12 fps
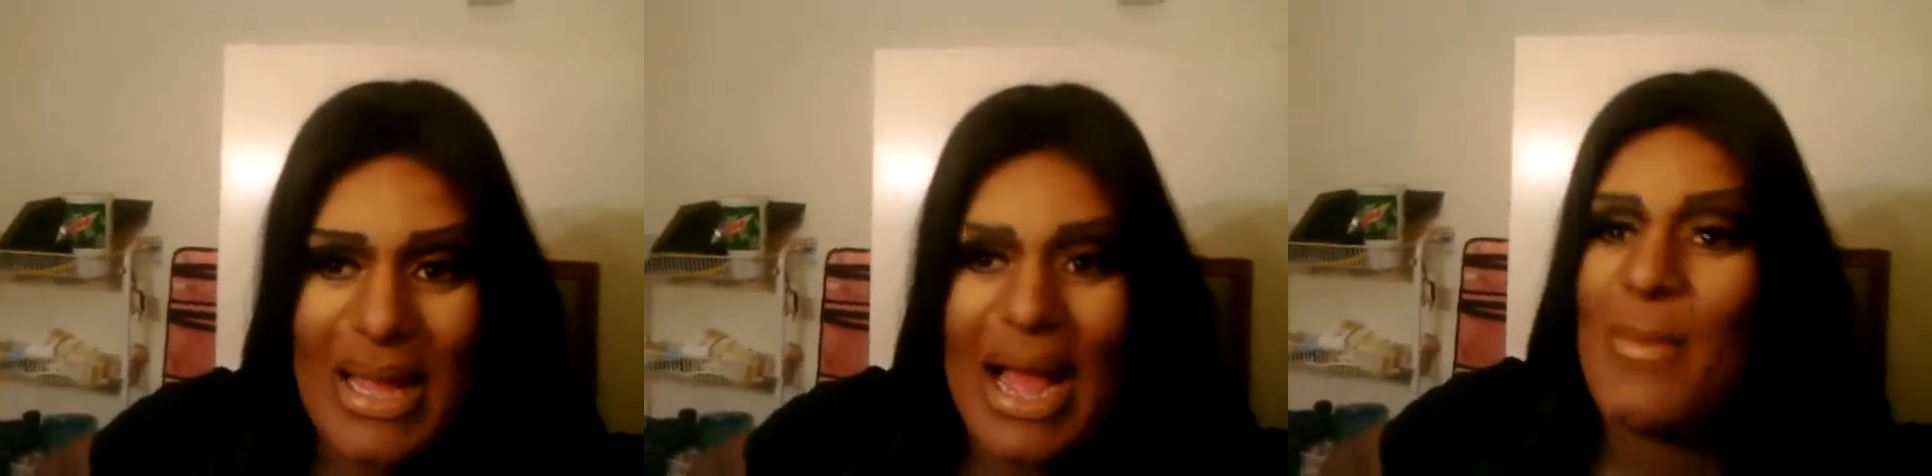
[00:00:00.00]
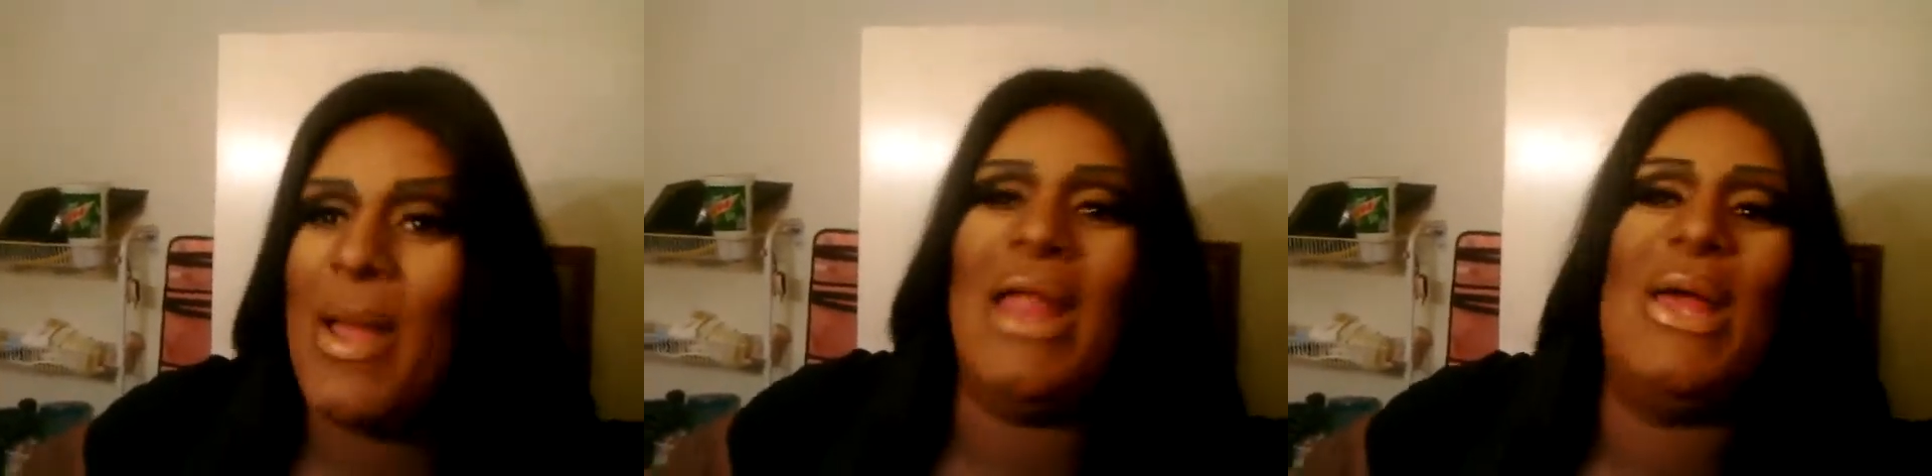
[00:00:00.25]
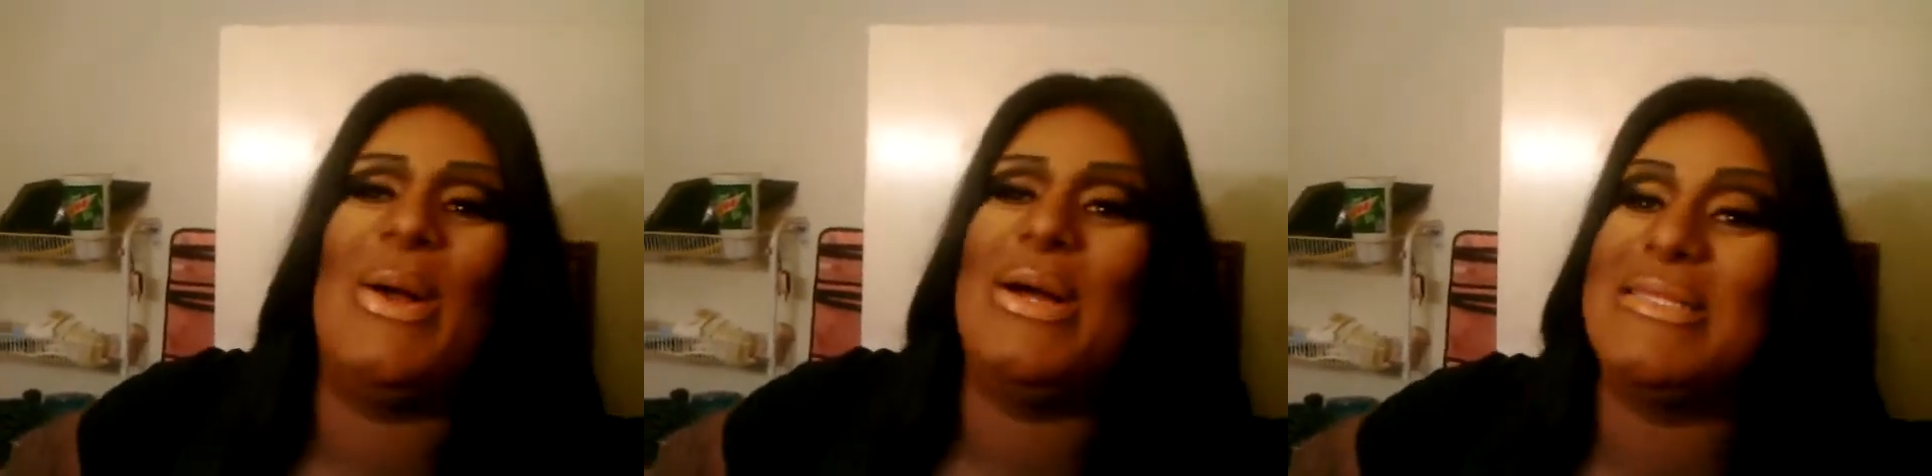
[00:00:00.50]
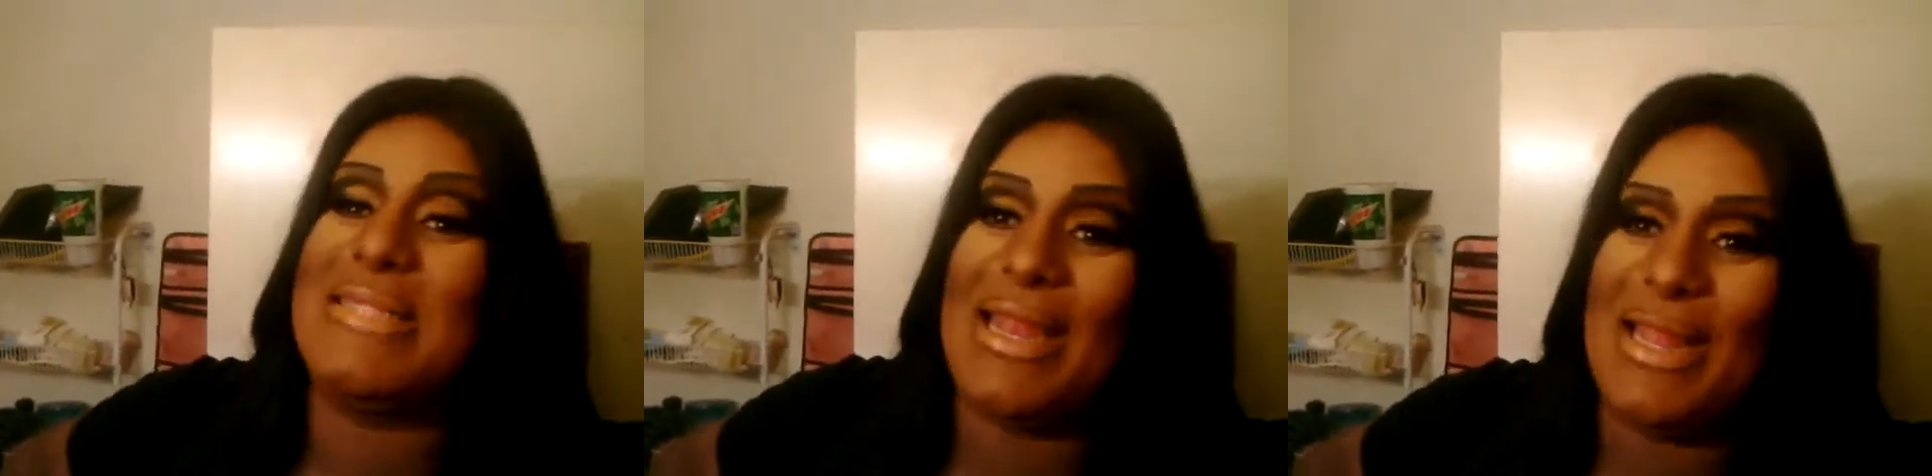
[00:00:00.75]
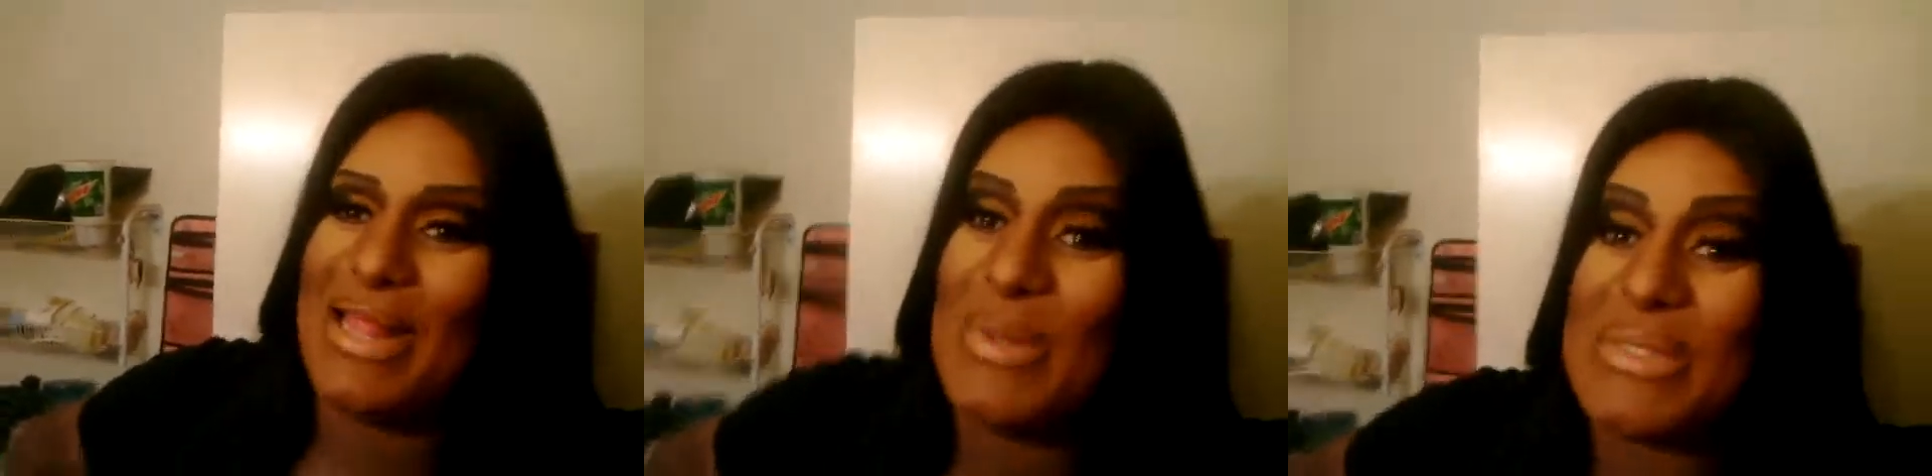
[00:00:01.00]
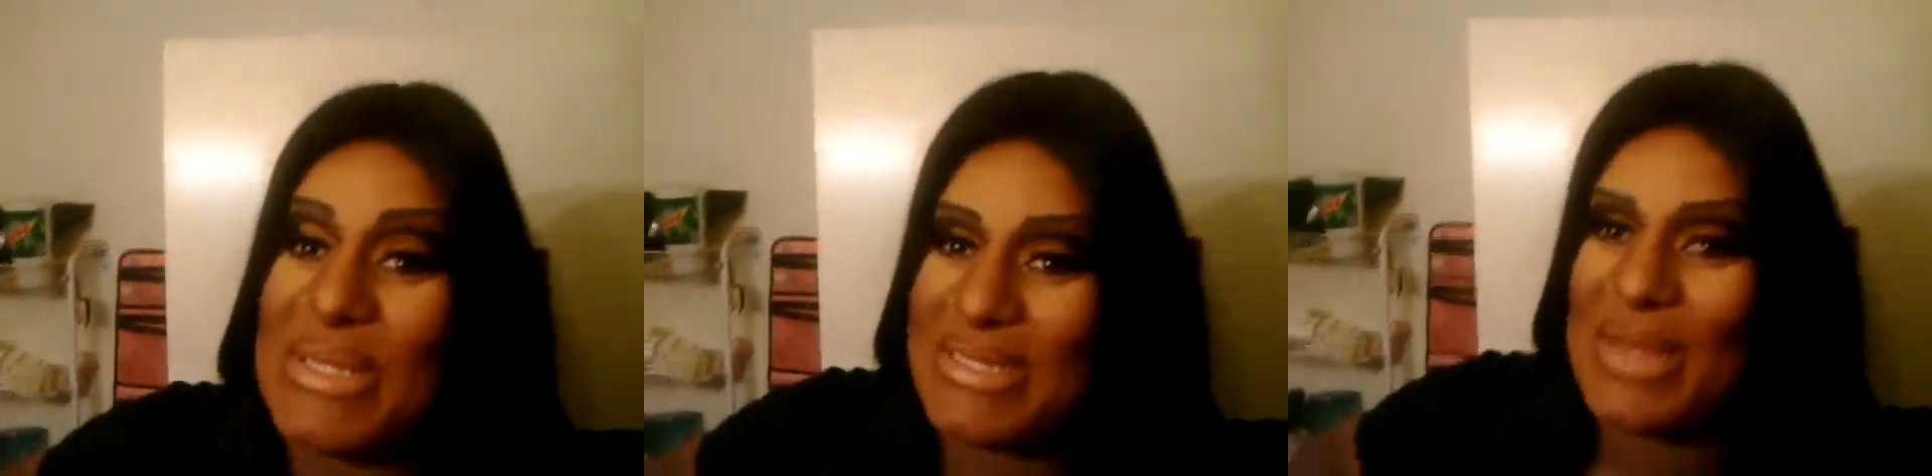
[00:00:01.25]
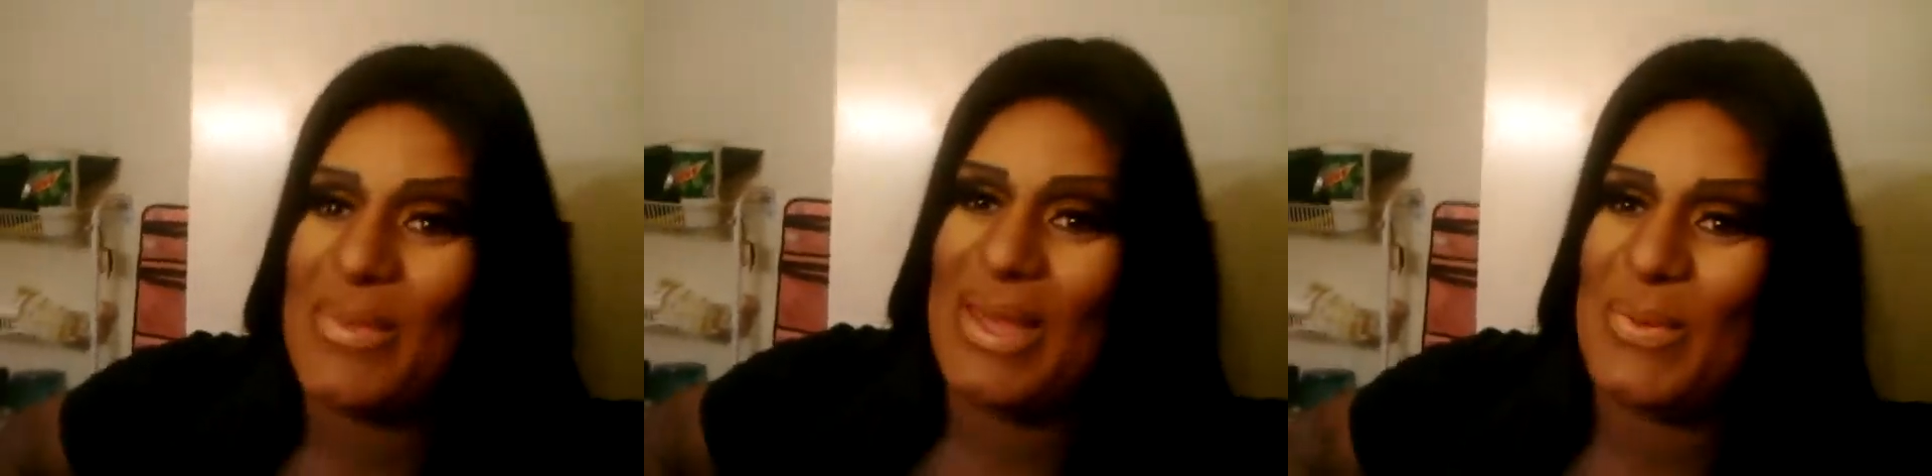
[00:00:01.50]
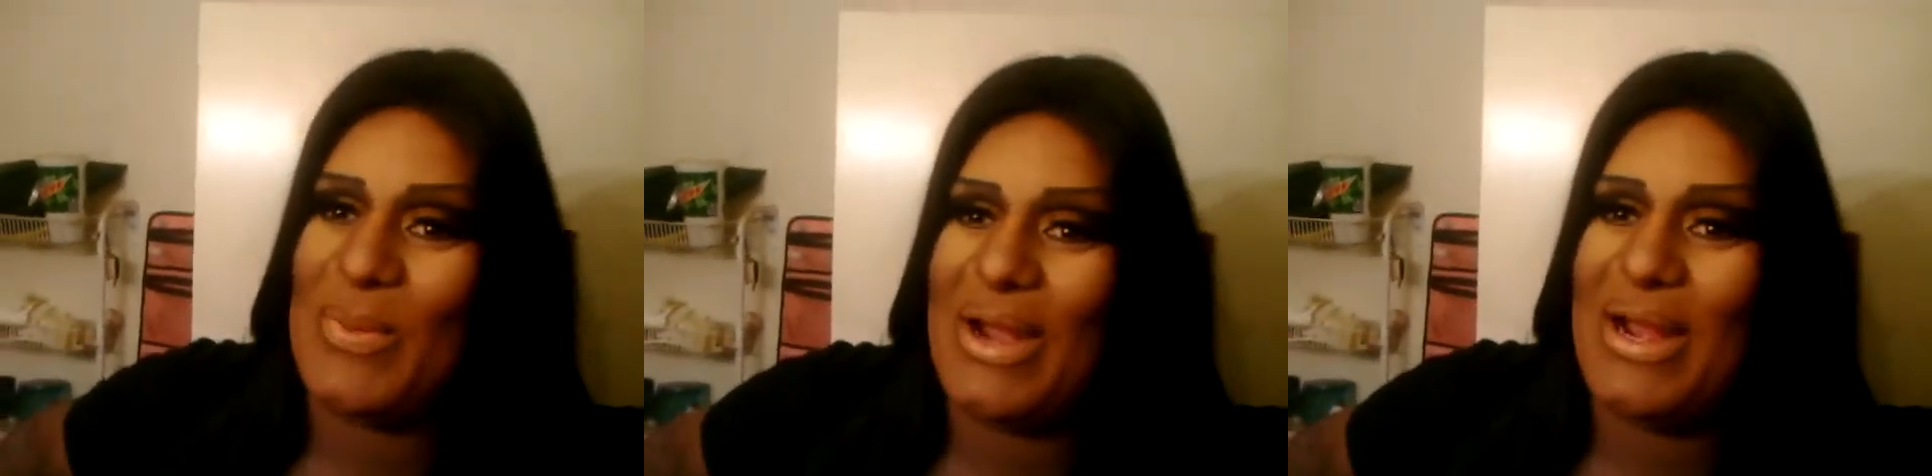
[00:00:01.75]
I'm not even gonna say nothing. I'm just gonna say
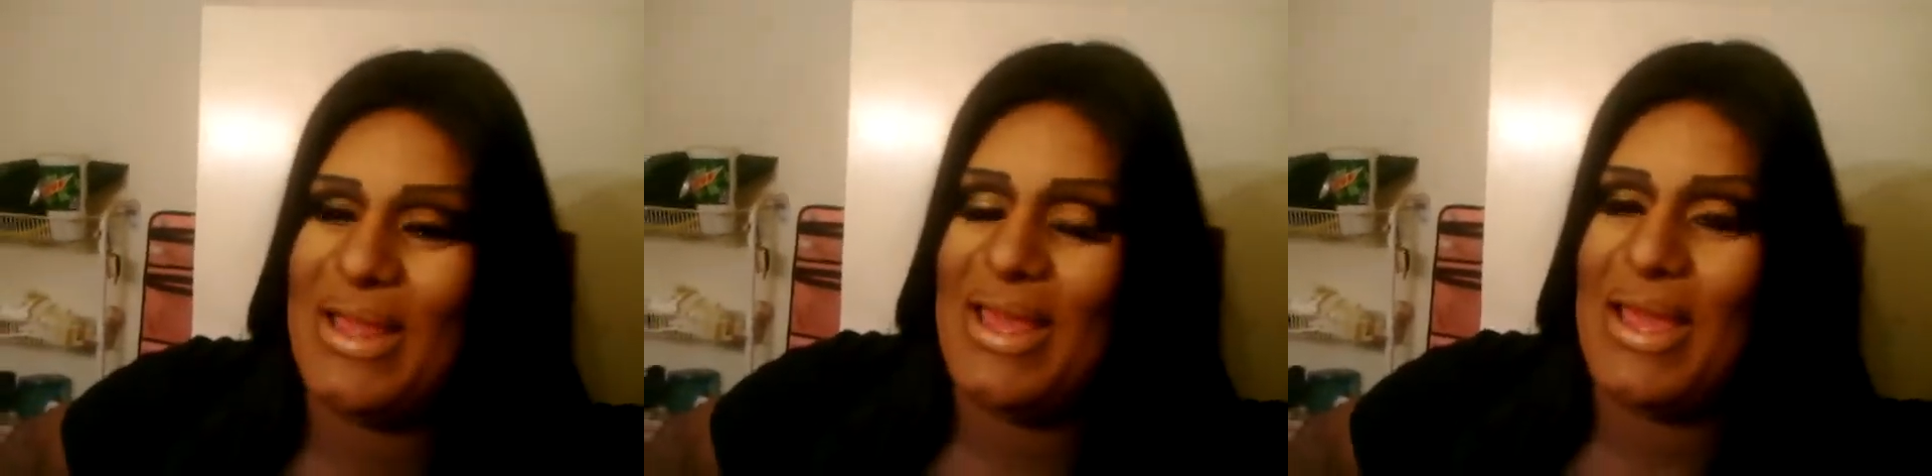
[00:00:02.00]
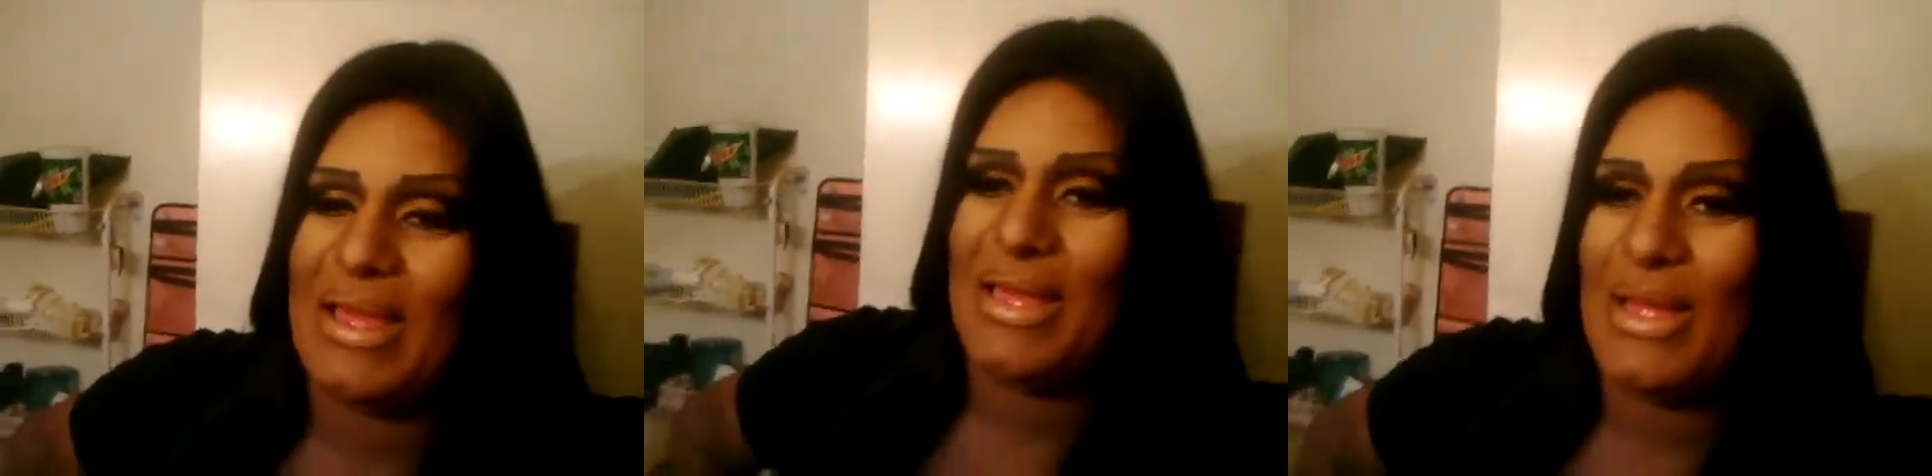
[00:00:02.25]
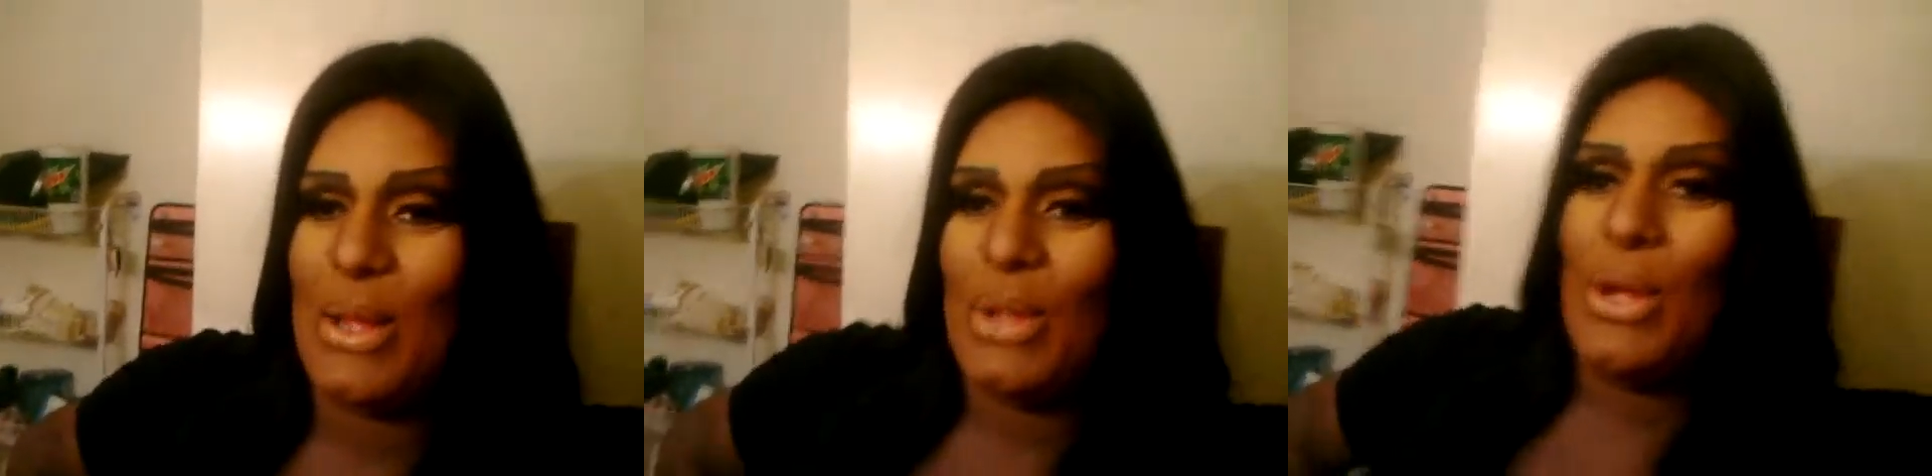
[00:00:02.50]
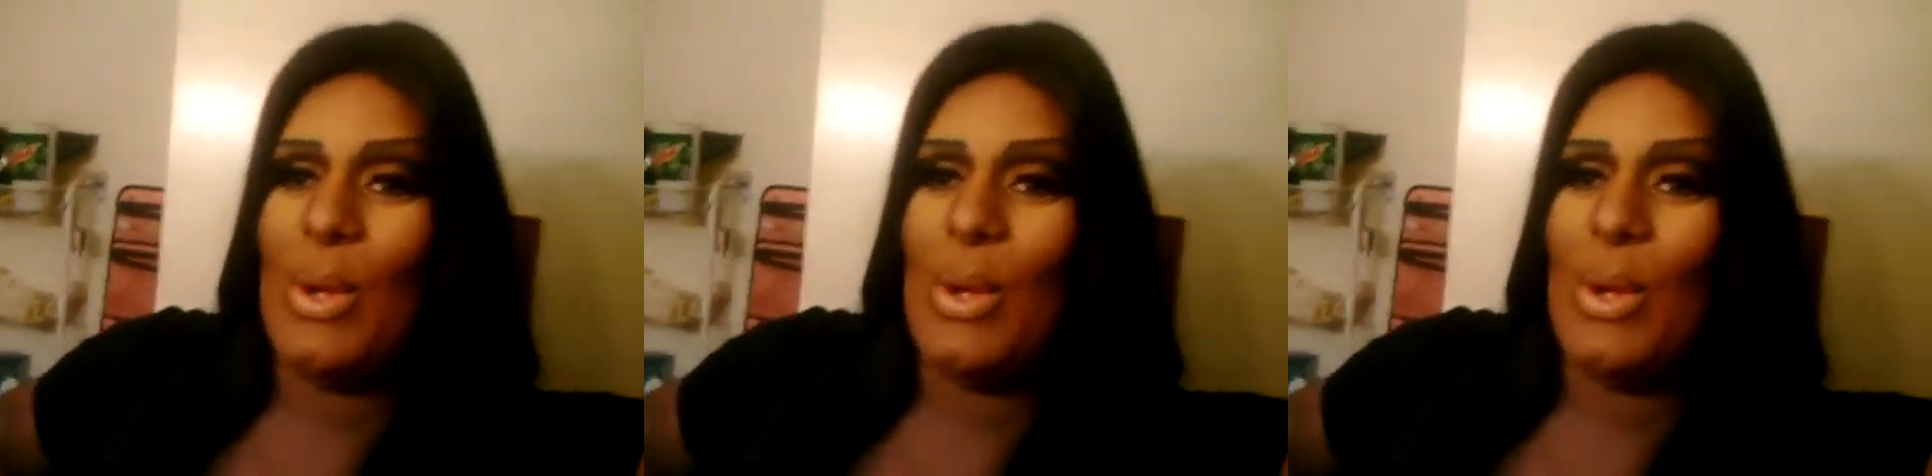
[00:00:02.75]
makeup Cartier.